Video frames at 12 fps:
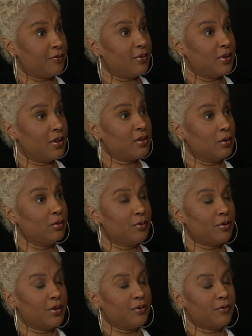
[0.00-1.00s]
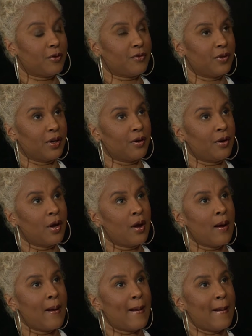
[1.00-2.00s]
It's a lucrative career.
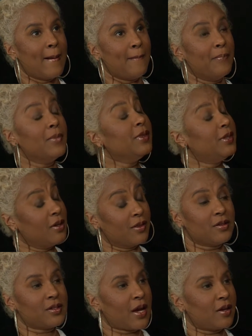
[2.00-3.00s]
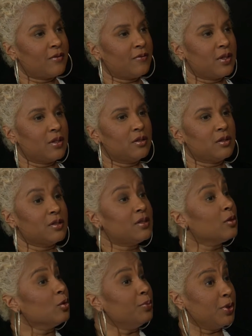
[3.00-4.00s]
The other side of it is still
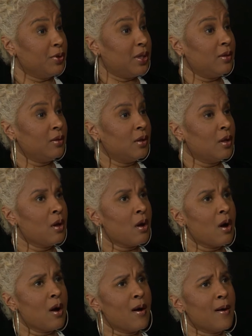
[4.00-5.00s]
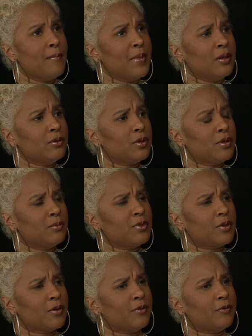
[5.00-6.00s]
beauty, in terms
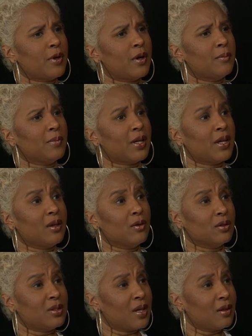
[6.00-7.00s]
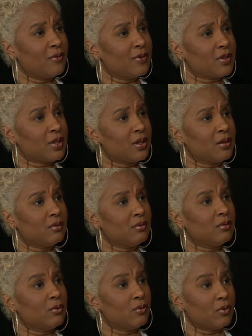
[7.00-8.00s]
of getting on television,
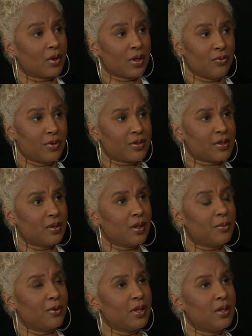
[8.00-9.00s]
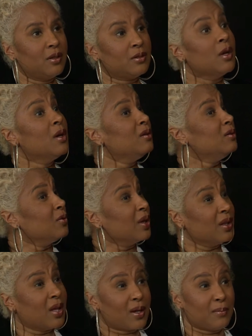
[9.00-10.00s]
working with celebrities, doing a
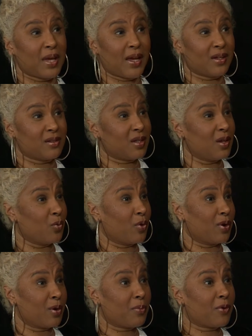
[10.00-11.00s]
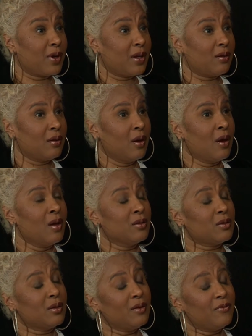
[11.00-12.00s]
lot of magazine work, print. So
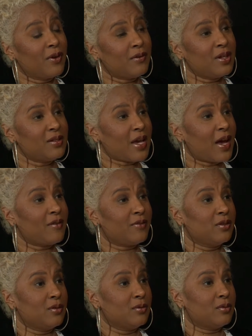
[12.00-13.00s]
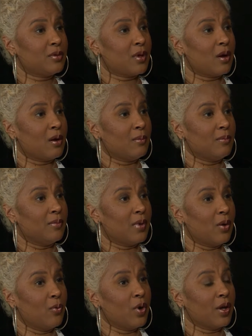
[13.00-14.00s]
there are various avenues
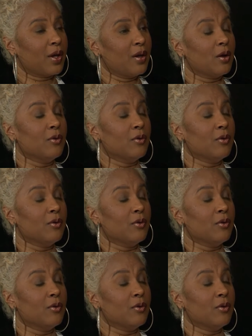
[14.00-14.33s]
one can go.